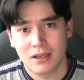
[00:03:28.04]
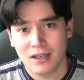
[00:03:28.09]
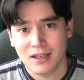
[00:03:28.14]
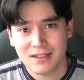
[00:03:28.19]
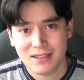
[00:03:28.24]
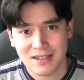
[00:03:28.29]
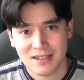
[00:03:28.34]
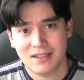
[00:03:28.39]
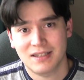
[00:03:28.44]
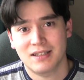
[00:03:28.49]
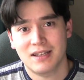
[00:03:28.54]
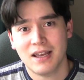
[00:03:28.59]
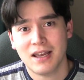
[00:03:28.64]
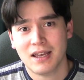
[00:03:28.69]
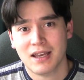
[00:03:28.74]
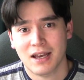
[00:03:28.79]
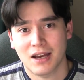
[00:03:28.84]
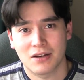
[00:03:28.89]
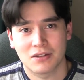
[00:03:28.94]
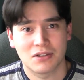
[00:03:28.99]
it's a
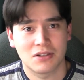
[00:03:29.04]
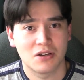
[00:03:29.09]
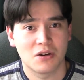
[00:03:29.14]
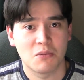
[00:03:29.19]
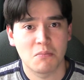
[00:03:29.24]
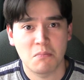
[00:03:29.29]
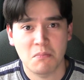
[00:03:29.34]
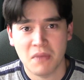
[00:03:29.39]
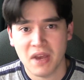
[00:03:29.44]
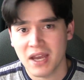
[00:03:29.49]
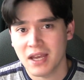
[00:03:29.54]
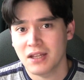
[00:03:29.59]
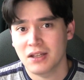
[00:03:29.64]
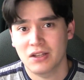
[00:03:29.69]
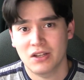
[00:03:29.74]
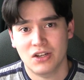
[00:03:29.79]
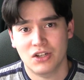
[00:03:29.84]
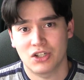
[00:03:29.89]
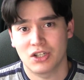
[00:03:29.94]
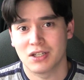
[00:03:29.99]
steakhouse, their main
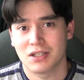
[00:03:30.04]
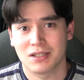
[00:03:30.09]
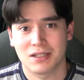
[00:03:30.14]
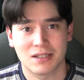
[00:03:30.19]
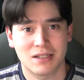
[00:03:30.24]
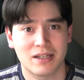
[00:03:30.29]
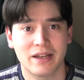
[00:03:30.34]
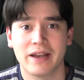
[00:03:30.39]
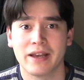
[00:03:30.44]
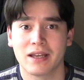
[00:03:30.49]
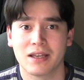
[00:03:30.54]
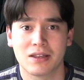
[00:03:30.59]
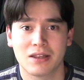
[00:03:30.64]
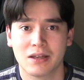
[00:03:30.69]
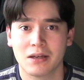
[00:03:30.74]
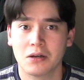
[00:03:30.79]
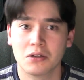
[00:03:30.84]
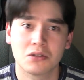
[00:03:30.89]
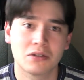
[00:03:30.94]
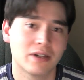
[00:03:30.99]
dish is steak.
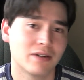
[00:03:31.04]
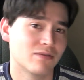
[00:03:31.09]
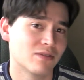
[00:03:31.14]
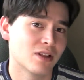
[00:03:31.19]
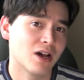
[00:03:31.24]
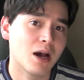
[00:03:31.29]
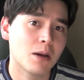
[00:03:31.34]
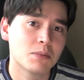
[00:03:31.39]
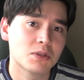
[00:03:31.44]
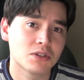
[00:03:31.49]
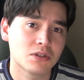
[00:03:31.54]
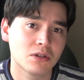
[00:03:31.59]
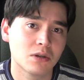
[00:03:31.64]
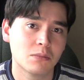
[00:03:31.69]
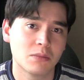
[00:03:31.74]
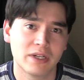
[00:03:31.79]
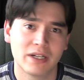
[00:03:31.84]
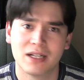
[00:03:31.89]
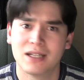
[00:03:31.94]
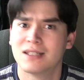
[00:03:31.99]
They also have lobster,
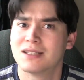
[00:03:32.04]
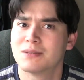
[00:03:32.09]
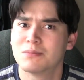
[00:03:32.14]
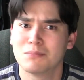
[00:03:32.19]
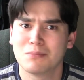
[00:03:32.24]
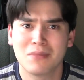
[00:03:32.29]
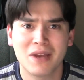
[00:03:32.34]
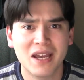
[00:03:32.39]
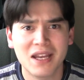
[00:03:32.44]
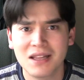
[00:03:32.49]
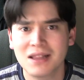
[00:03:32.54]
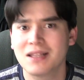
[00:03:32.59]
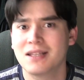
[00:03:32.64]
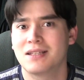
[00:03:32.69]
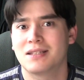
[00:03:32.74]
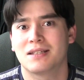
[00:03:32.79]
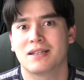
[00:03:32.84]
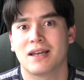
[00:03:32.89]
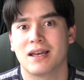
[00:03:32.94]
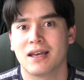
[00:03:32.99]
but it's mainly
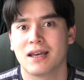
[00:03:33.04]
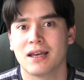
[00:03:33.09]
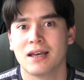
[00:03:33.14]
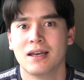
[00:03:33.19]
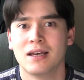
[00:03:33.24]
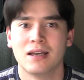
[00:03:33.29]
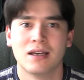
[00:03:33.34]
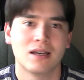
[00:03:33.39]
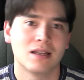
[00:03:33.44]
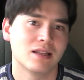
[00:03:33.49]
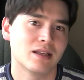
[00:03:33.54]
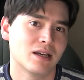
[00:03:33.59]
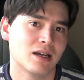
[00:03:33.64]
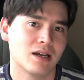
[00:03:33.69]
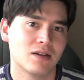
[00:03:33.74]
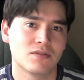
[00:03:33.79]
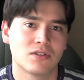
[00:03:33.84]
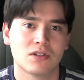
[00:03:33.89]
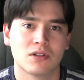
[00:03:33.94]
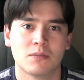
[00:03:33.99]
steak. They
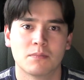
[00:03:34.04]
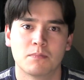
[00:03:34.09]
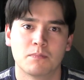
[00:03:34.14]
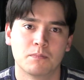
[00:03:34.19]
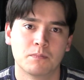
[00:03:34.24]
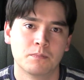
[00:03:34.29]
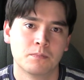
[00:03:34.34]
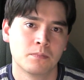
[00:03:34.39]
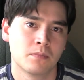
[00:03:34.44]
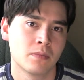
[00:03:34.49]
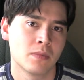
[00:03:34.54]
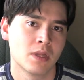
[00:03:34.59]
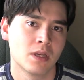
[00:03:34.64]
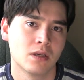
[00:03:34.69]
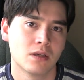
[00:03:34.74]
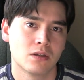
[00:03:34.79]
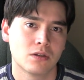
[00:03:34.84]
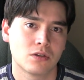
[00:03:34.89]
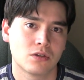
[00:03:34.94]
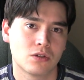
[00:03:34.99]
have some
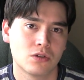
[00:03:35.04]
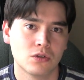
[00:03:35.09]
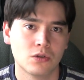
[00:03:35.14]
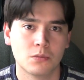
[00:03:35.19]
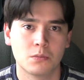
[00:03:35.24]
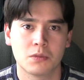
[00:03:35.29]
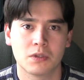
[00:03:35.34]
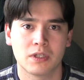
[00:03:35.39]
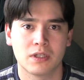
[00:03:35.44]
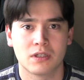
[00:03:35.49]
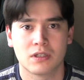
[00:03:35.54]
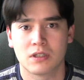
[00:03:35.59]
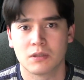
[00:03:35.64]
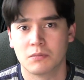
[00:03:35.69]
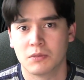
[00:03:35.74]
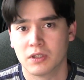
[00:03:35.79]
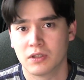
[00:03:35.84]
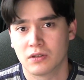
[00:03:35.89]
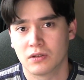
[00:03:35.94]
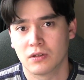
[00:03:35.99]
soups and
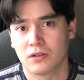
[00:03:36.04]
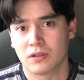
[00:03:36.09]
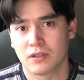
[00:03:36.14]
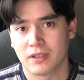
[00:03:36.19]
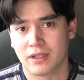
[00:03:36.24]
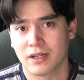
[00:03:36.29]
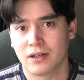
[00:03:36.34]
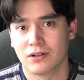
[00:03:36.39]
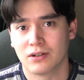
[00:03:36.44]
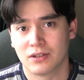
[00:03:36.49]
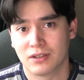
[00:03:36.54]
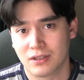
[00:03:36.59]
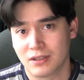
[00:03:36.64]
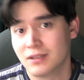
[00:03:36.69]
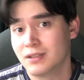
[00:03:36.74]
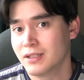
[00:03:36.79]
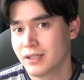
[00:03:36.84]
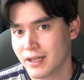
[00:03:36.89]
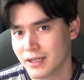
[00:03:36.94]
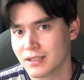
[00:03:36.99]
some desserts that are,
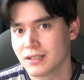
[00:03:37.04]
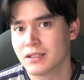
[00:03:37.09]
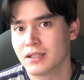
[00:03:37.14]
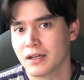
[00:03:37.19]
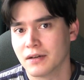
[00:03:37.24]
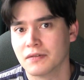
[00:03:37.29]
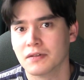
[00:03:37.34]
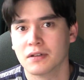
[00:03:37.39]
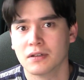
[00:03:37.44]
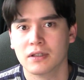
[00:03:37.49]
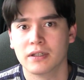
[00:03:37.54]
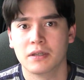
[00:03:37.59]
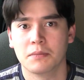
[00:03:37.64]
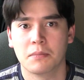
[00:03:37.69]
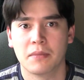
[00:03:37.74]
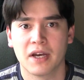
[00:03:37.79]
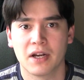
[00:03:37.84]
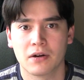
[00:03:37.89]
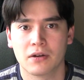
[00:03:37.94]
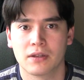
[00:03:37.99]
yes, definitely
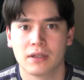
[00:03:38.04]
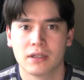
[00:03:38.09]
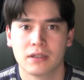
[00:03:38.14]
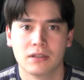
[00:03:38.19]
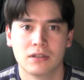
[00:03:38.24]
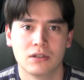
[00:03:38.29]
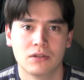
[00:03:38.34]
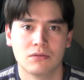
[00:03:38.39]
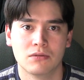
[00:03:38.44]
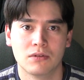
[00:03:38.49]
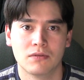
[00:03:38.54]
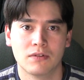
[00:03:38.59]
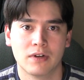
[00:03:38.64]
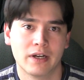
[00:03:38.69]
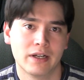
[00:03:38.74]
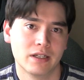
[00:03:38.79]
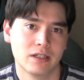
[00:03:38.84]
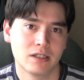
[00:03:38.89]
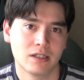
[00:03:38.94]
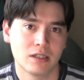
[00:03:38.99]
better than you would
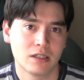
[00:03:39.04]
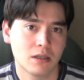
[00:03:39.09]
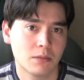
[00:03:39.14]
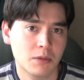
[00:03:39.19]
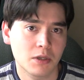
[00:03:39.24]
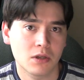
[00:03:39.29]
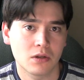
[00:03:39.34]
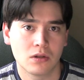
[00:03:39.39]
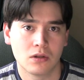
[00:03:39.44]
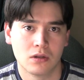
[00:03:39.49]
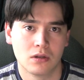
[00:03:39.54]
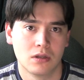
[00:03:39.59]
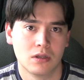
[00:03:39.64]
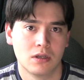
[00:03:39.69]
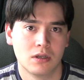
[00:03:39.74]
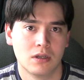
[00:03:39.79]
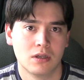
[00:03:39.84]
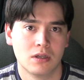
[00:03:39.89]
find in a typical